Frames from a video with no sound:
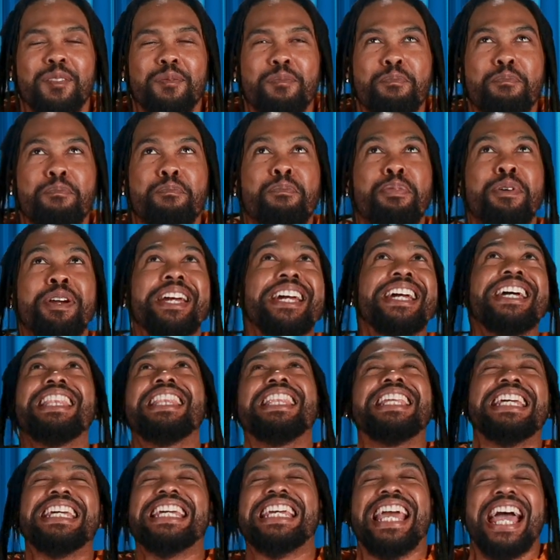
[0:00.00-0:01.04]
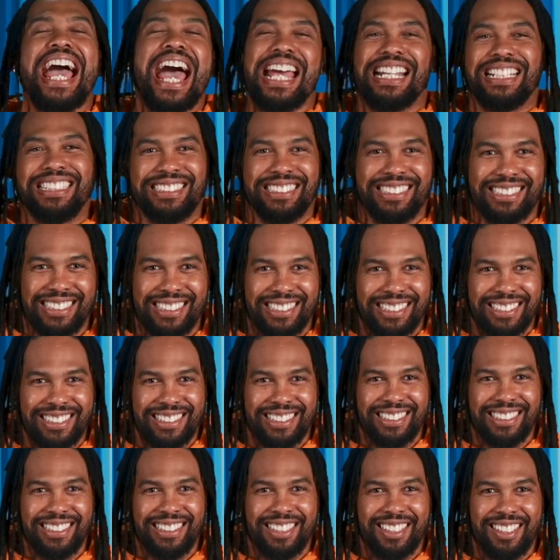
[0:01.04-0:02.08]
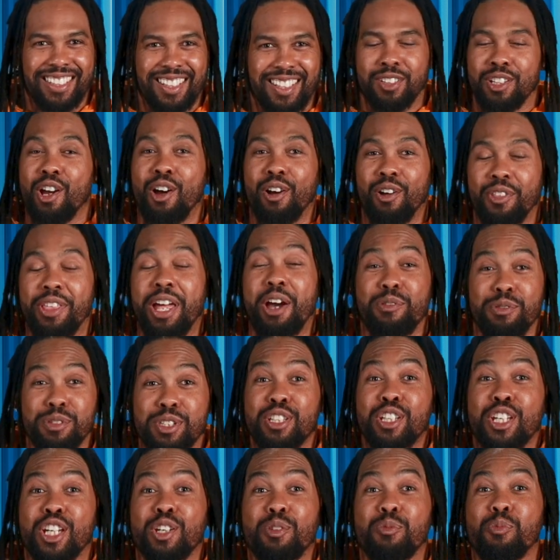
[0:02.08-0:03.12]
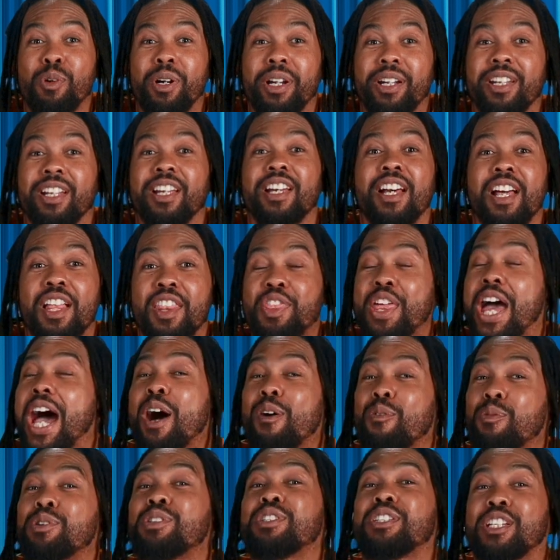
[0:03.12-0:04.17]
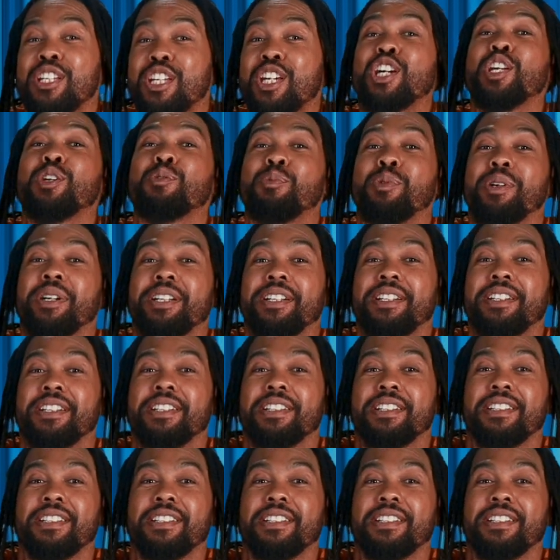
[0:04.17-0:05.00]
Brilliant! No, that was a good one. That was a good one.